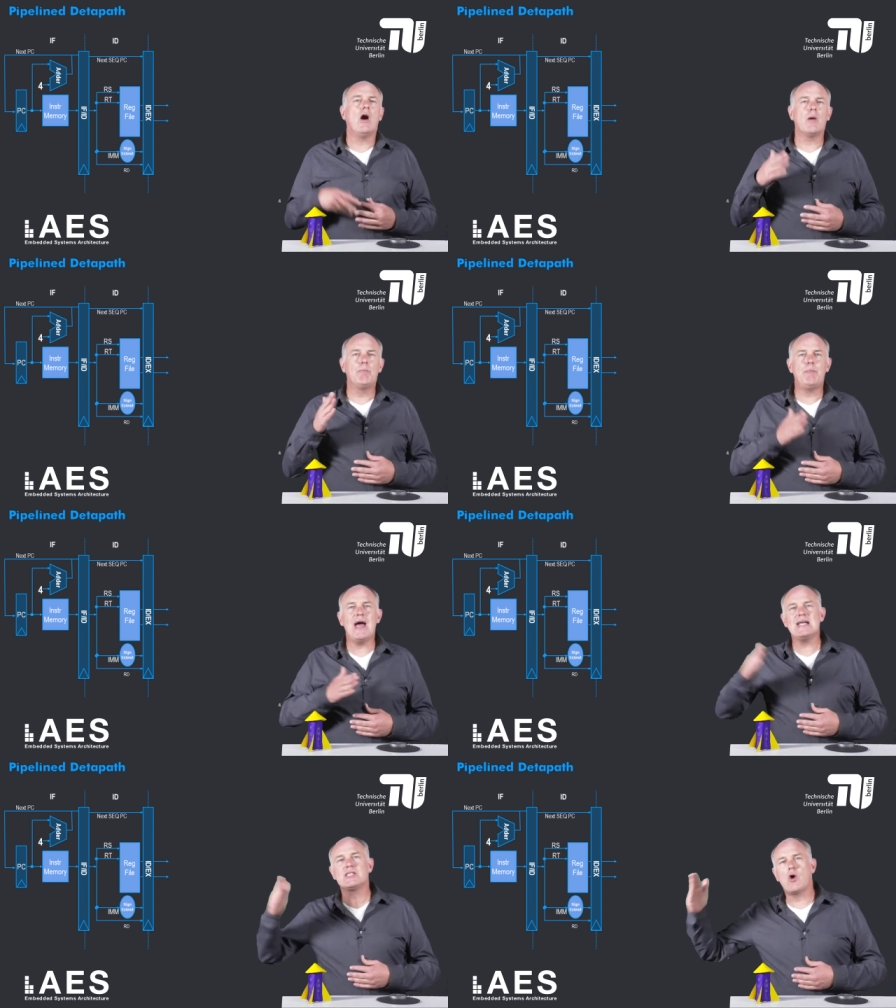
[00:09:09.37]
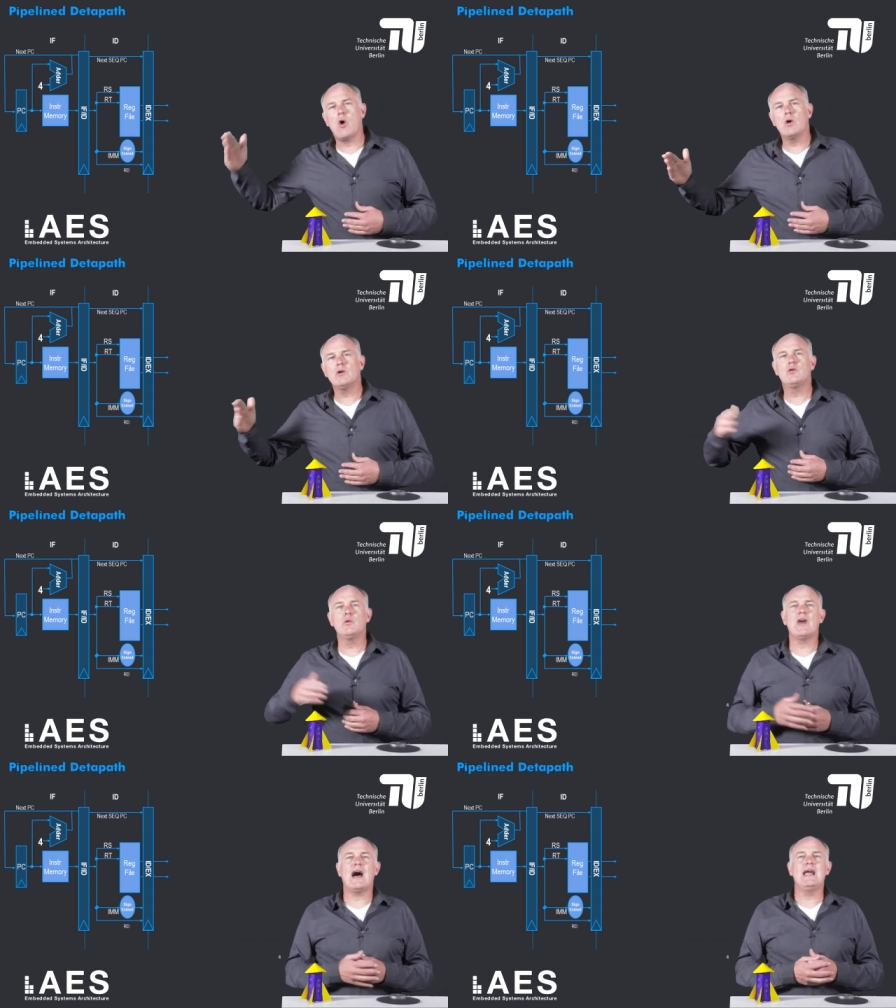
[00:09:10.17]
are passed on
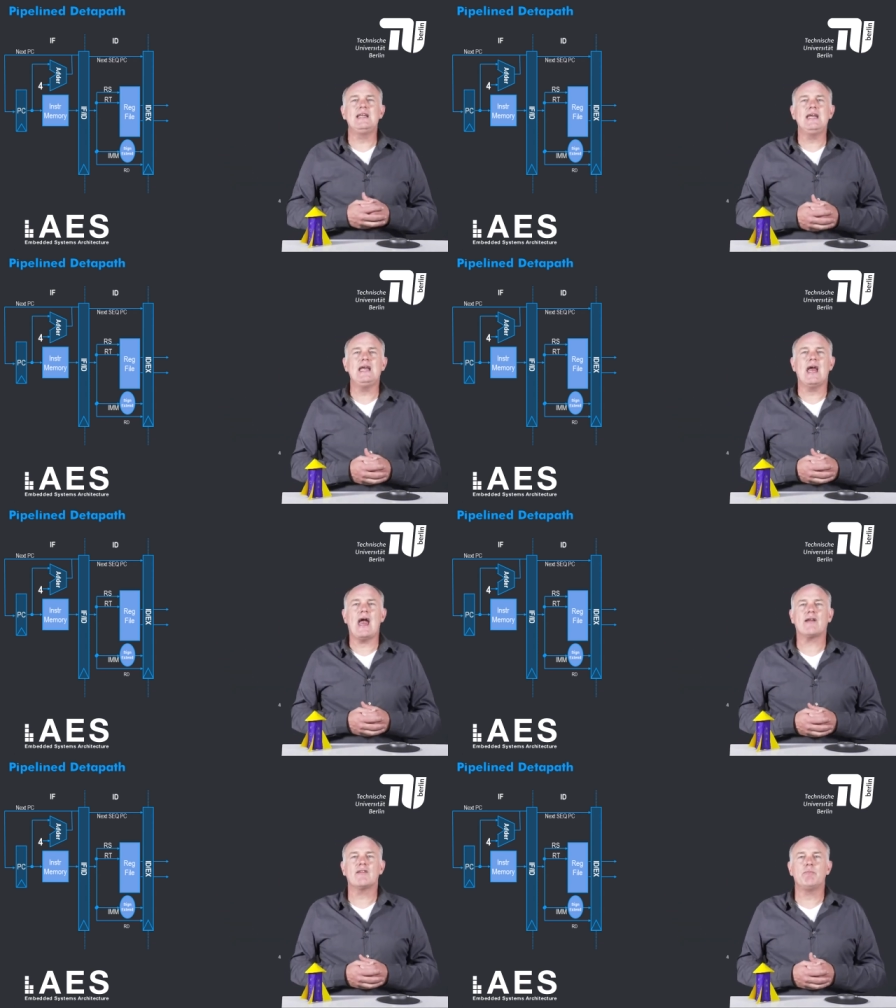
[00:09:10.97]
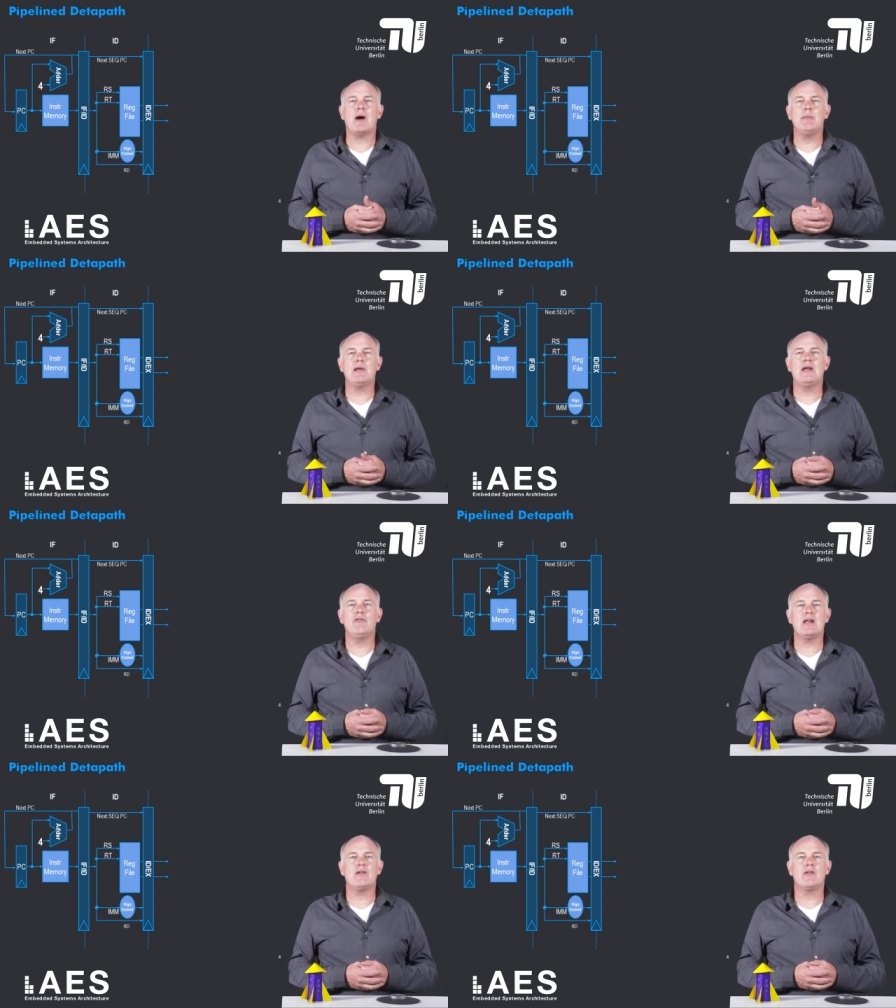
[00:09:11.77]
to the ID/EX pipeline
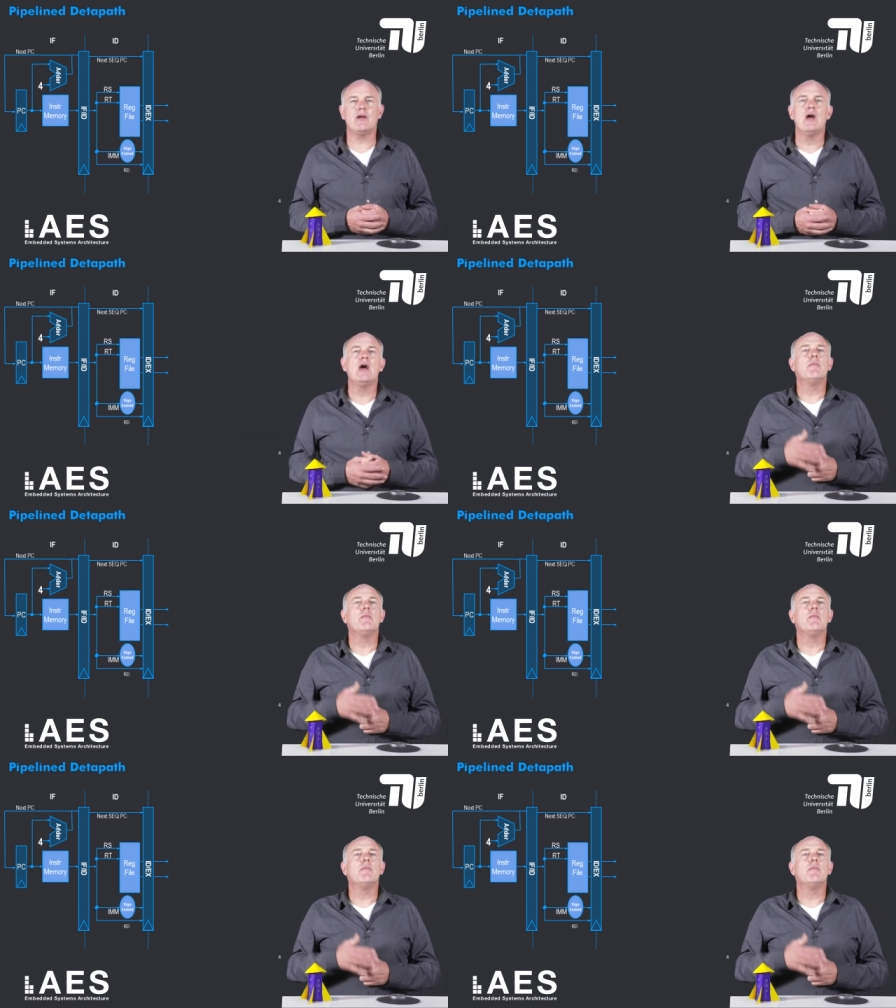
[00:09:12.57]
register